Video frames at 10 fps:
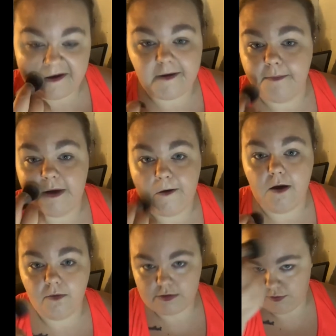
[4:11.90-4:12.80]
my
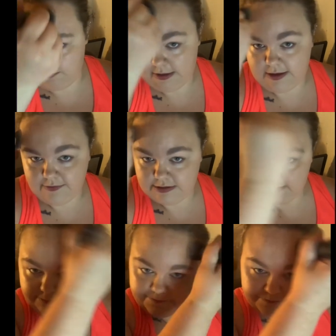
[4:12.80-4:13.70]
dog was with me, that was
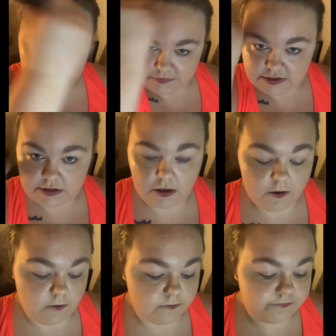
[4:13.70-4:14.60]
it.
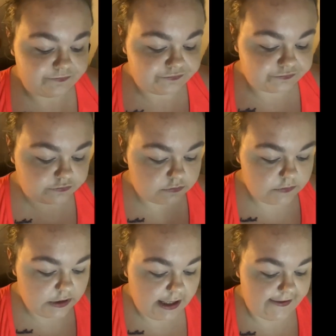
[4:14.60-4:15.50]
So
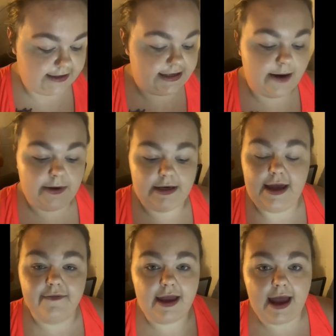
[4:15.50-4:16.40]
at that time we didn't
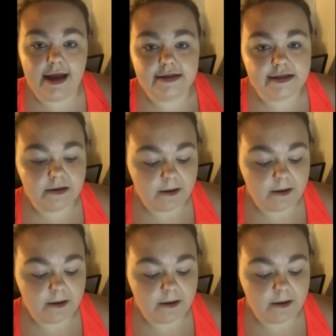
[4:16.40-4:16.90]
have cats.